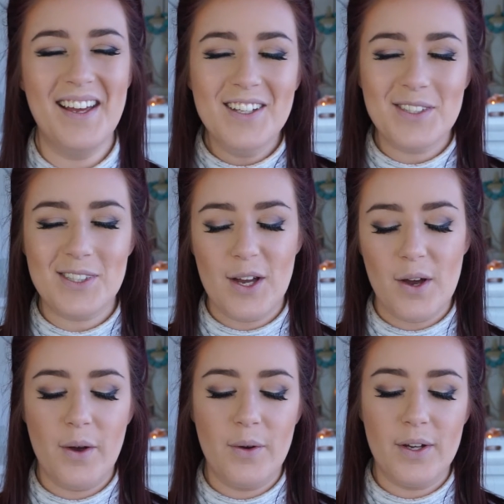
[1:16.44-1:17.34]

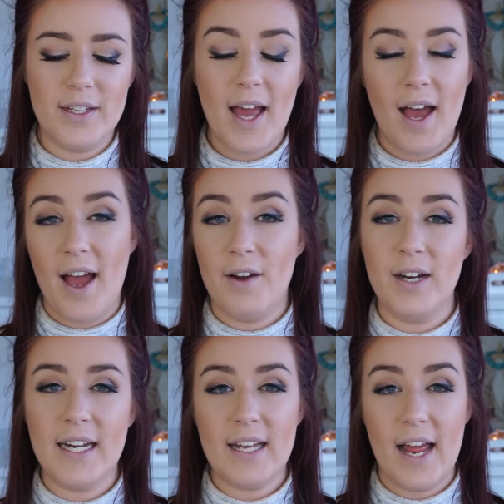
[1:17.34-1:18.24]
So yeah, I
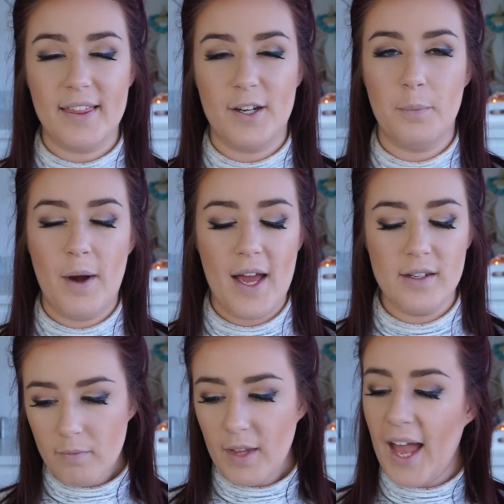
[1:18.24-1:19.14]
really like their
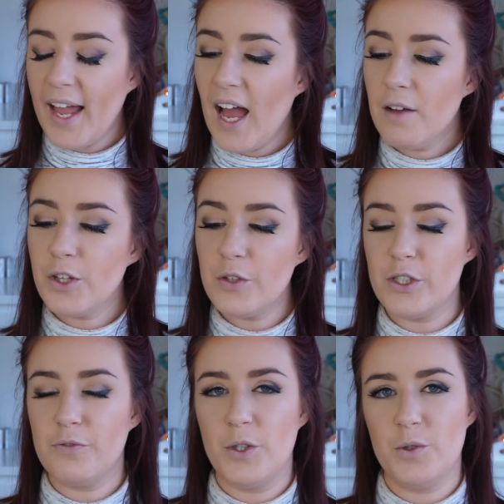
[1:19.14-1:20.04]
brand. I have
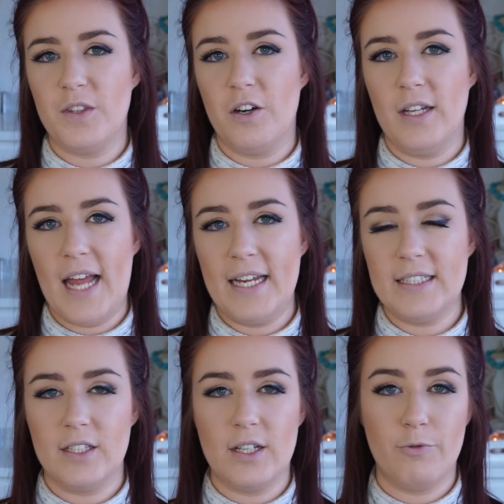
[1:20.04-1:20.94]
used a few of their light
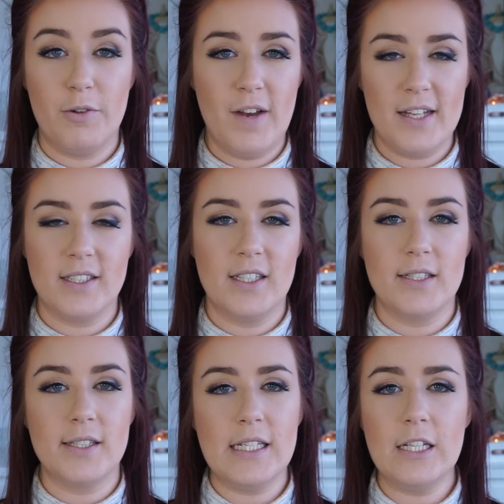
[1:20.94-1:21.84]
reflecting
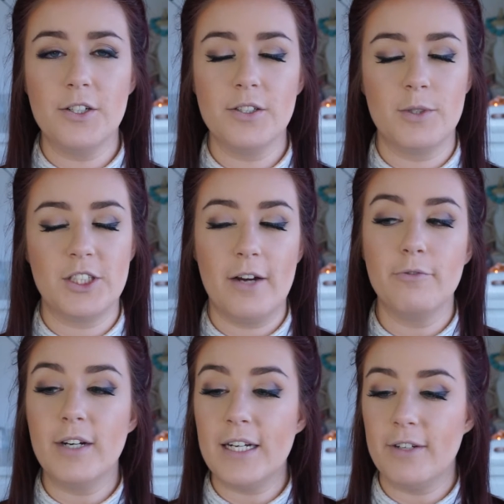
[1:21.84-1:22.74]
concealers, which I
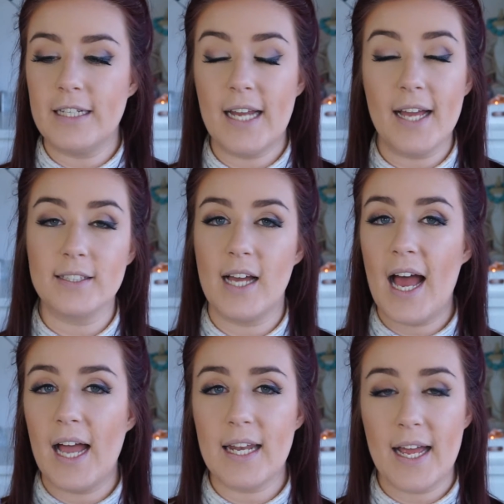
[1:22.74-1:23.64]
really like to
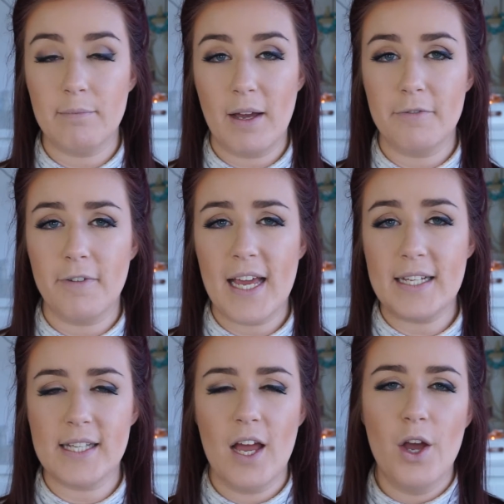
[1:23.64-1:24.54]
highlight my
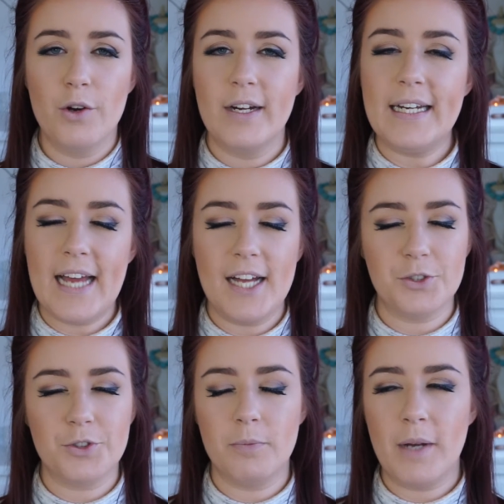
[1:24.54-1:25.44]
face. Really
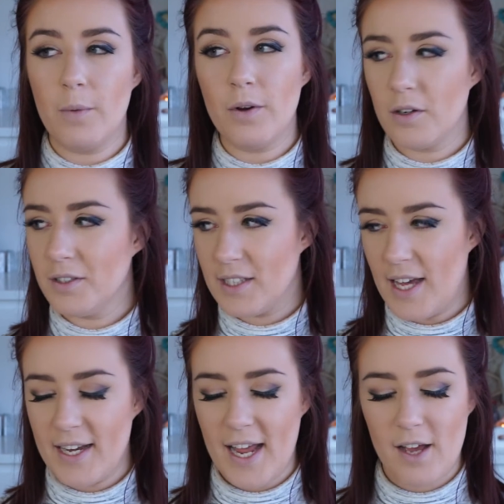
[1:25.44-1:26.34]
natural, but I won't go into
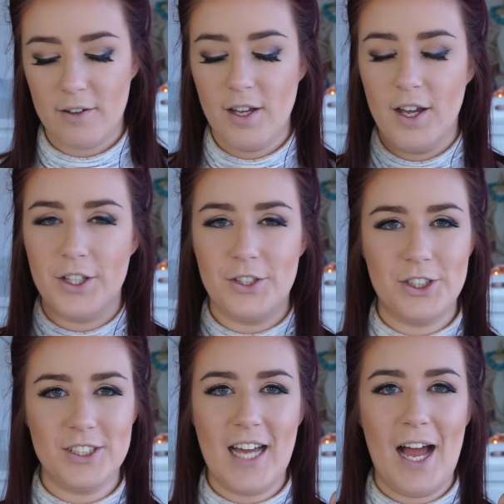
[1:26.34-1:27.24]
that now. You'll
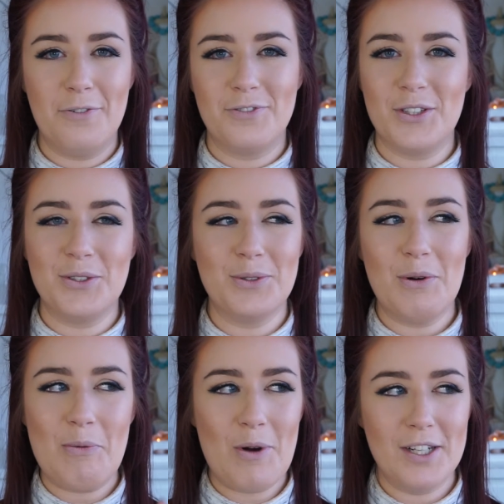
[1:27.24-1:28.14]
just have to
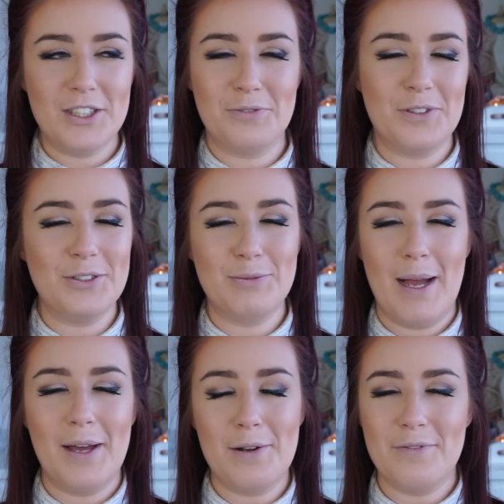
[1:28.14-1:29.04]
watch a few of
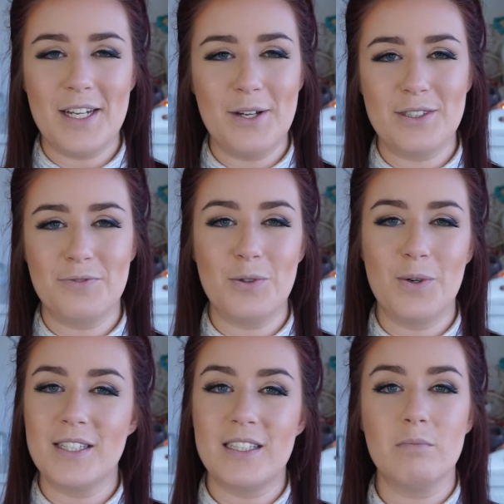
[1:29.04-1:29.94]
my other videos if you
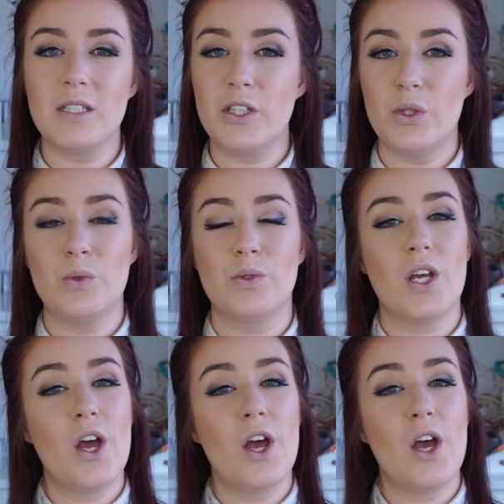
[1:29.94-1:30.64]
want to see me use